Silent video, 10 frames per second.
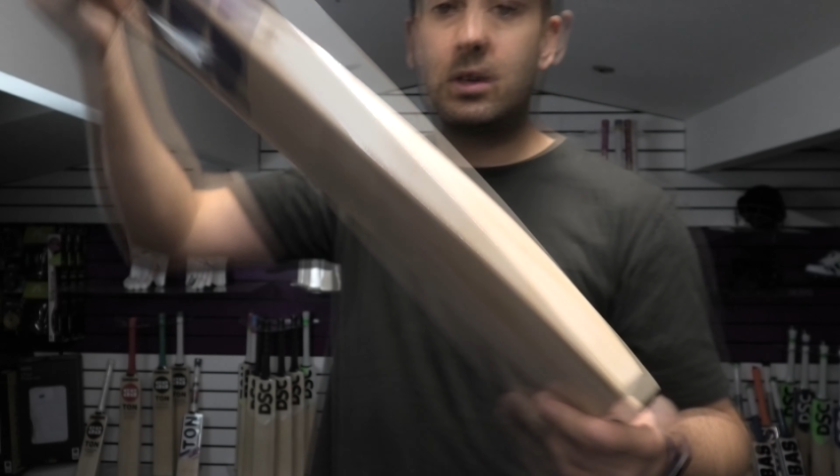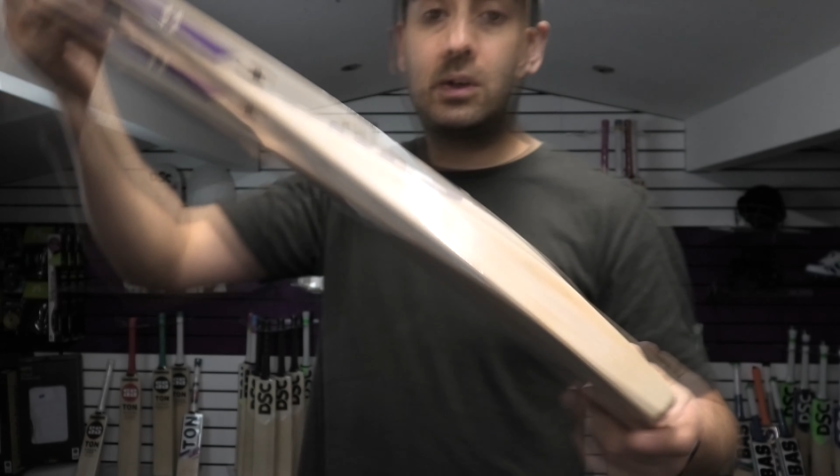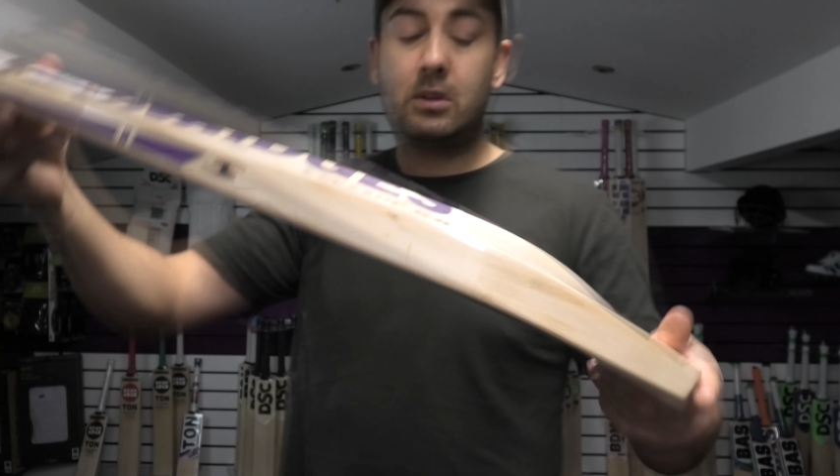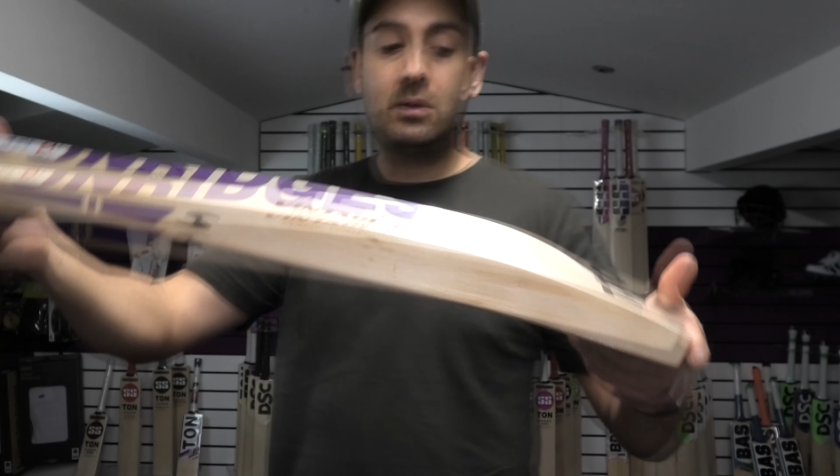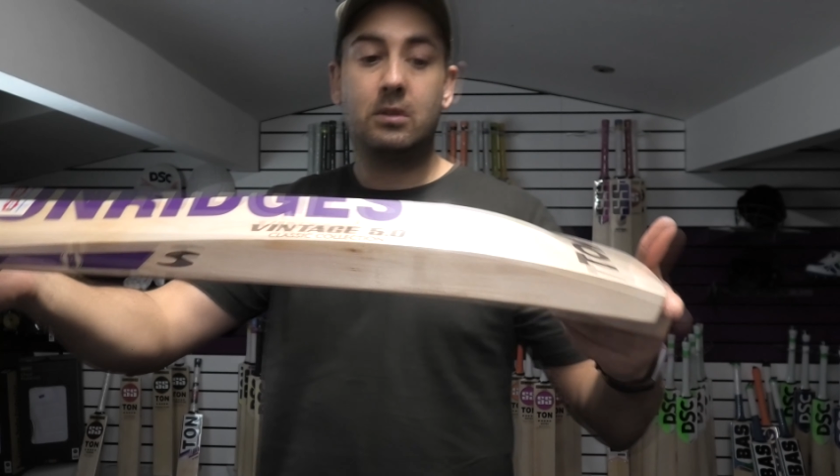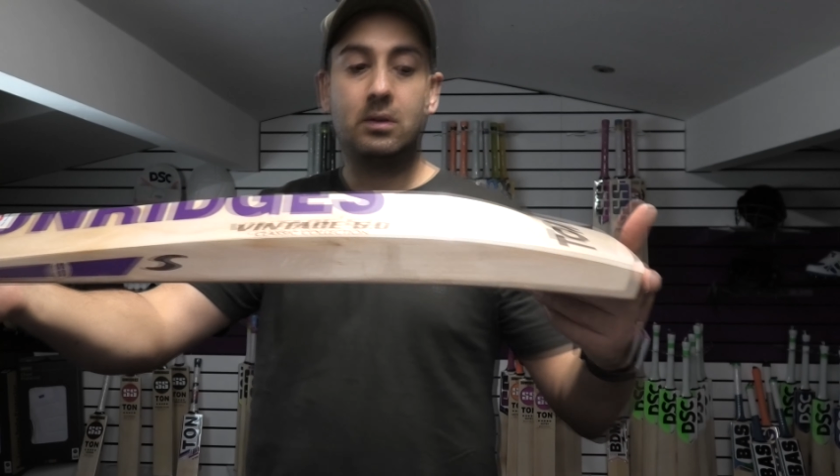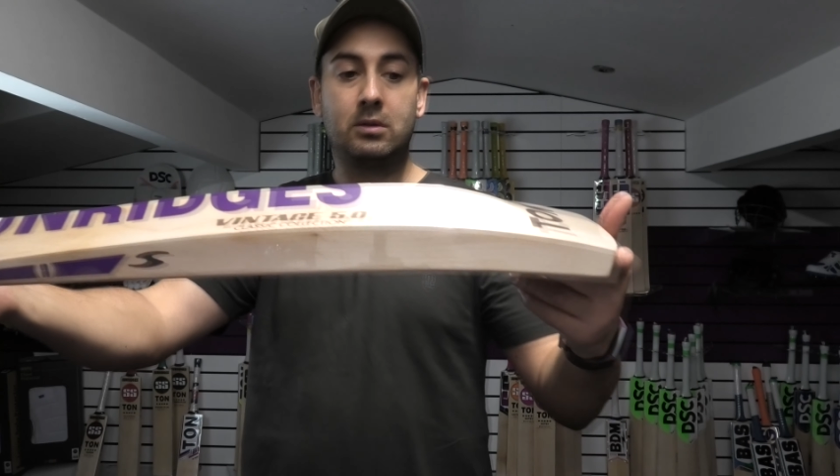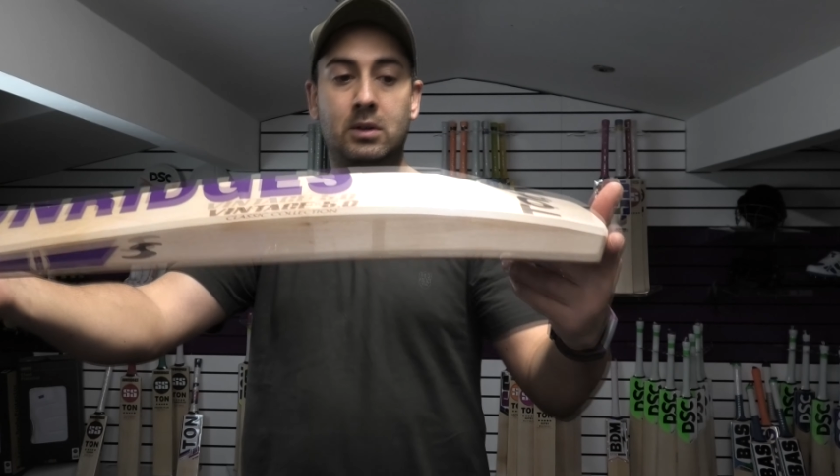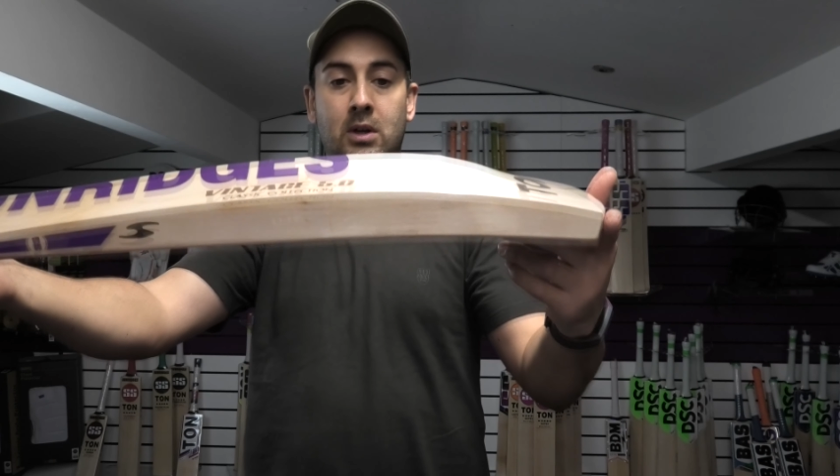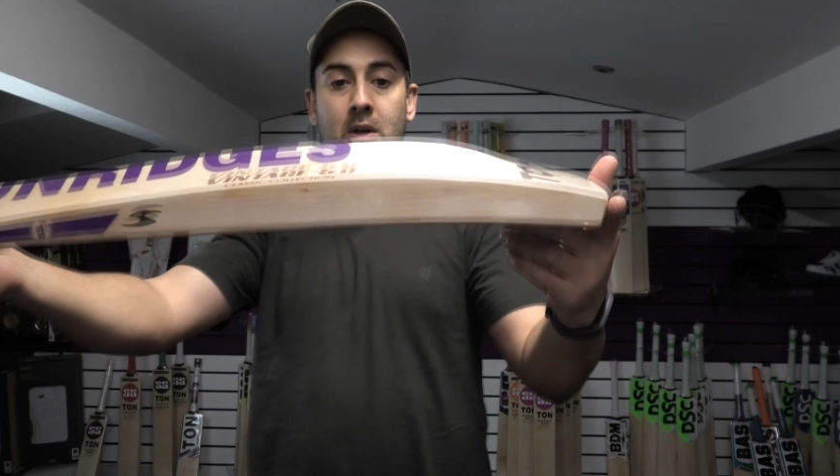toe.
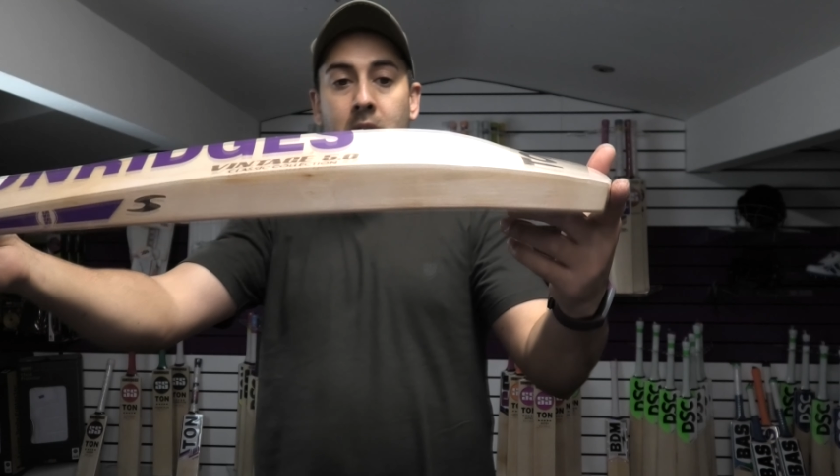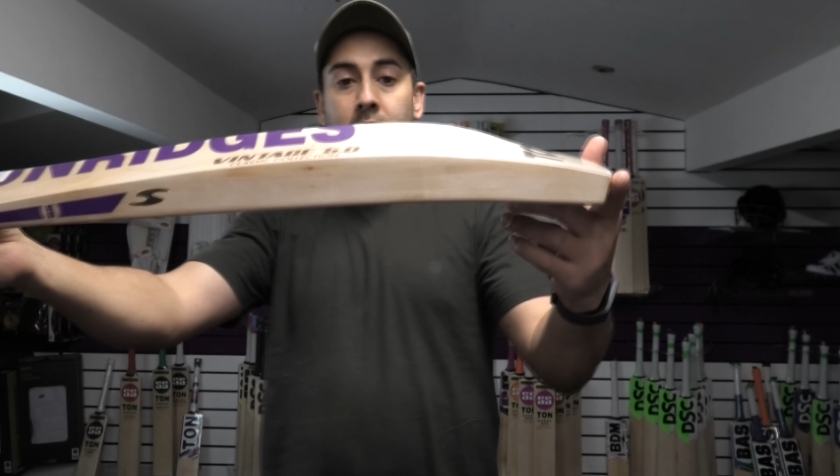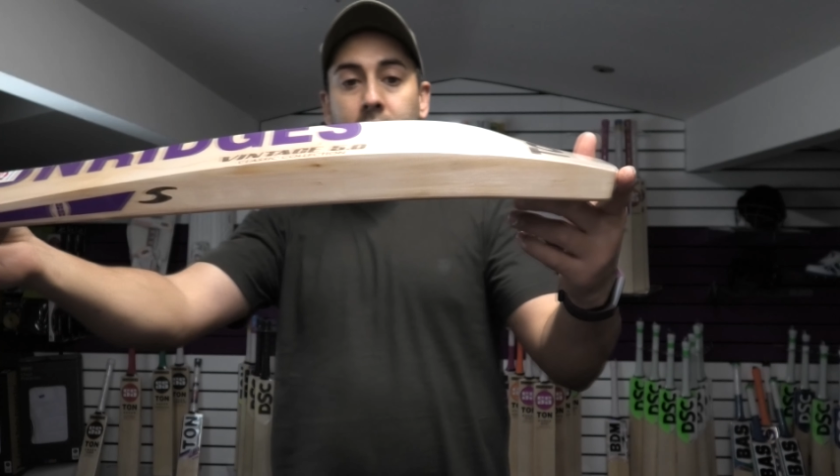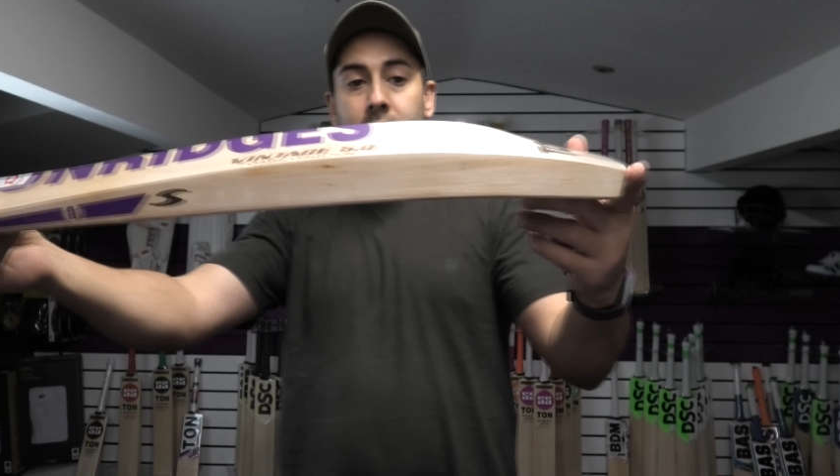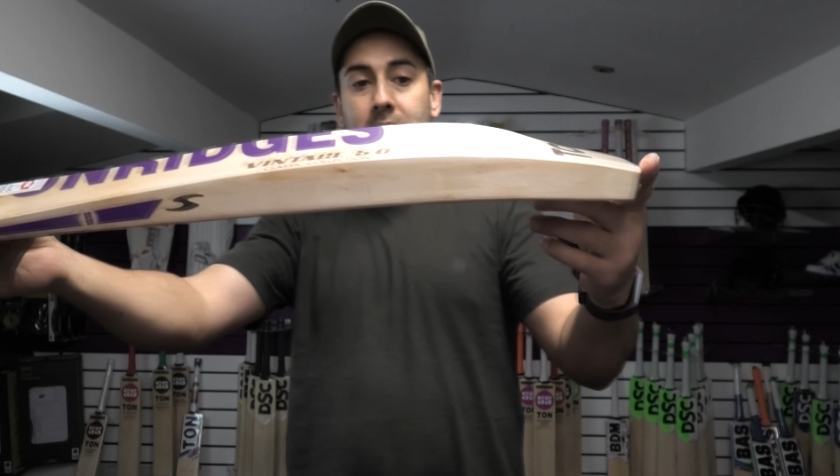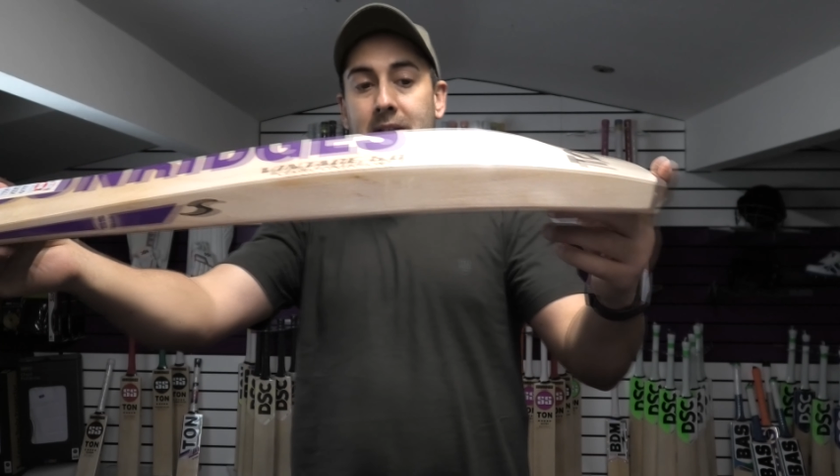This